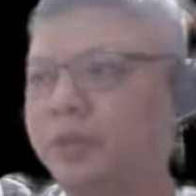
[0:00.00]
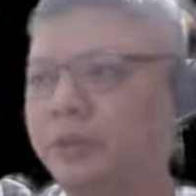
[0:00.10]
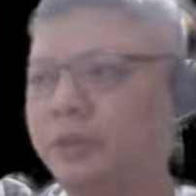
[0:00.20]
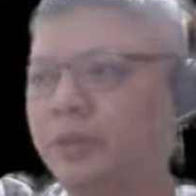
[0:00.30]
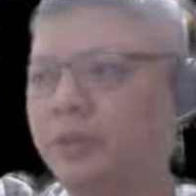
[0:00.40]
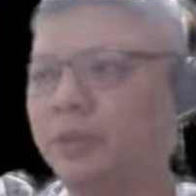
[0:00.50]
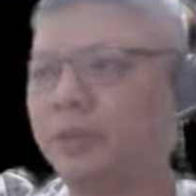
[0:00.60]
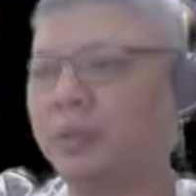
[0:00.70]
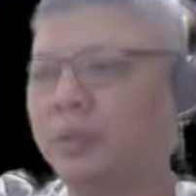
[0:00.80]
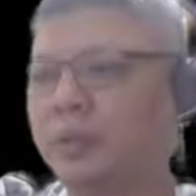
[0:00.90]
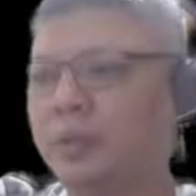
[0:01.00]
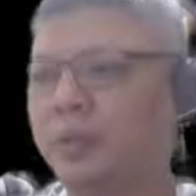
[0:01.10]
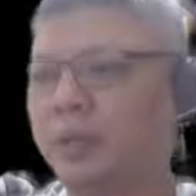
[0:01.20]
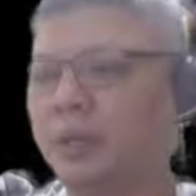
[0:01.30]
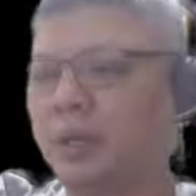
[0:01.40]
chariot,
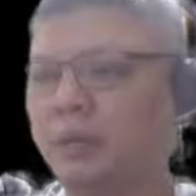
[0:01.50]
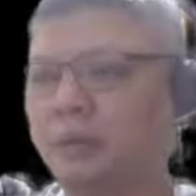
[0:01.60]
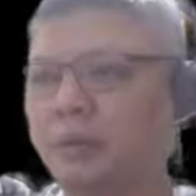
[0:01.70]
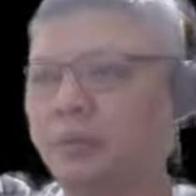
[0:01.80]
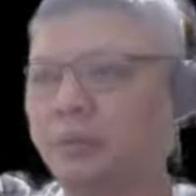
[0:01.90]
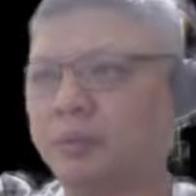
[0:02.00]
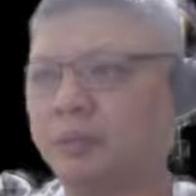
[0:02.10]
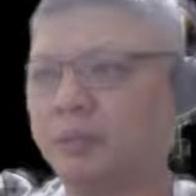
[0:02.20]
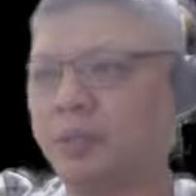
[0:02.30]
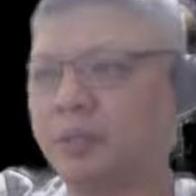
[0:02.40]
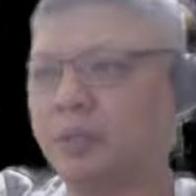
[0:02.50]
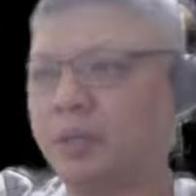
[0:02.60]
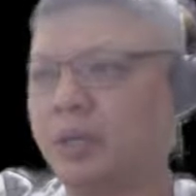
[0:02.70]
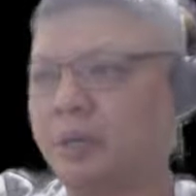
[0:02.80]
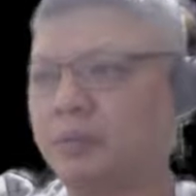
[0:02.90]
and red would take the
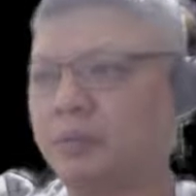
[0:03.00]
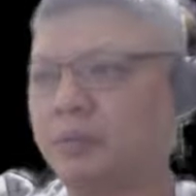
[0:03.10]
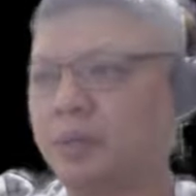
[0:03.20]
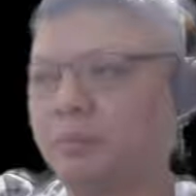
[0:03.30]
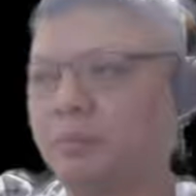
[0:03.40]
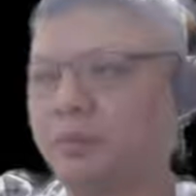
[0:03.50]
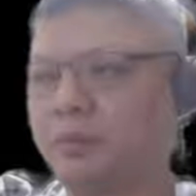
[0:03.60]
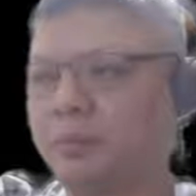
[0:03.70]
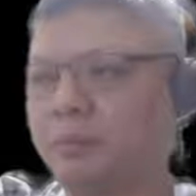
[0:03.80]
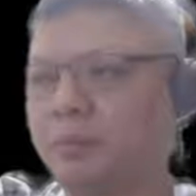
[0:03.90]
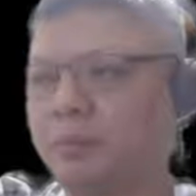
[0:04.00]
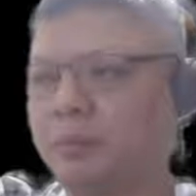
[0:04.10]
time to capture the